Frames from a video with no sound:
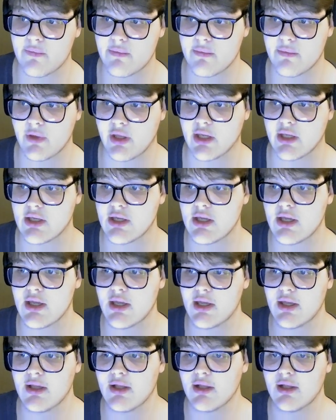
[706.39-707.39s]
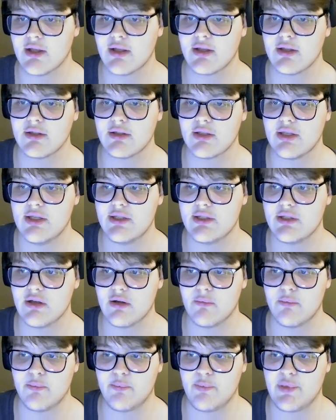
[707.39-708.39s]
Like, he's a
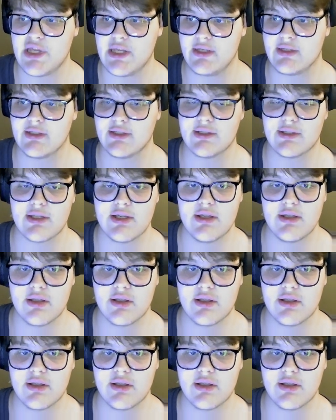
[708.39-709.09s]
beast.